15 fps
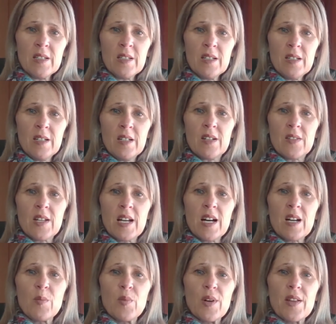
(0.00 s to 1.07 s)
On the
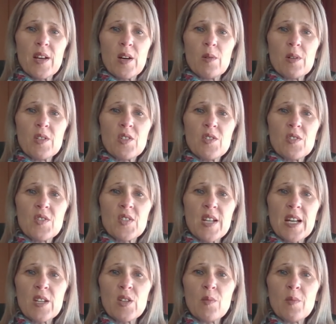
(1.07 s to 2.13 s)
out-breath, I want you to say
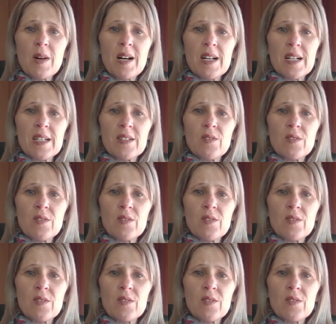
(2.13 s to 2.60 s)
in your mind,